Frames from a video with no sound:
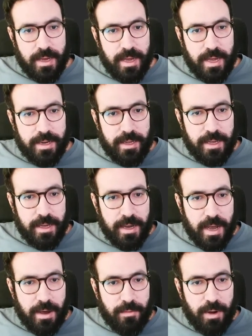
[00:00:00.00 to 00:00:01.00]
And here
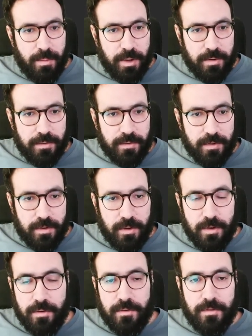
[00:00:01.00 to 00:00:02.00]
I will put
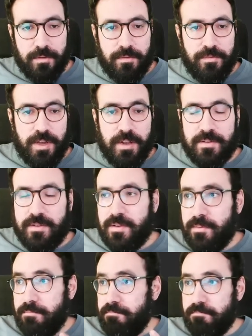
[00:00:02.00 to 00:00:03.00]
the fields
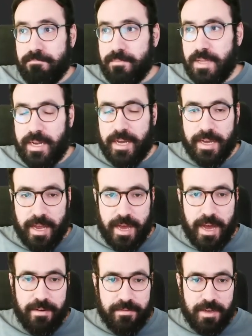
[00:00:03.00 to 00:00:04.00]
that I can
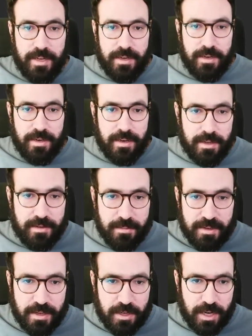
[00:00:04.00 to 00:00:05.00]
have in this
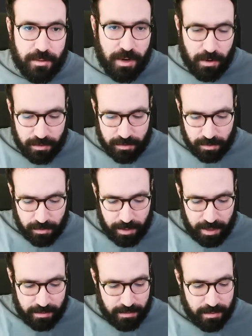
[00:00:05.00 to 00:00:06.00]
message. I will also
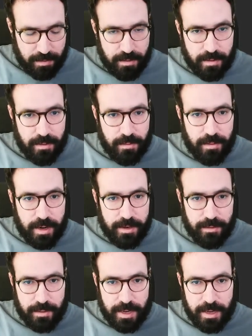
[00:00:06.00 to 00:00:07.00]
create right
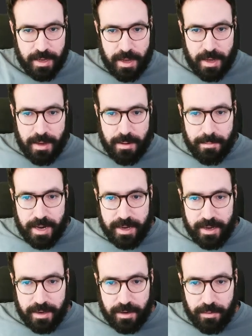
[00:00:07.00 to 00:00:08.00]
away
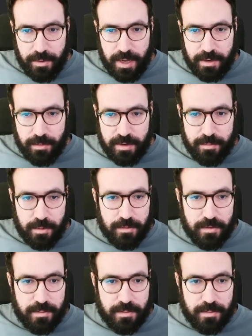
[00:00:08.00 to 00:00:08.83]
my create response.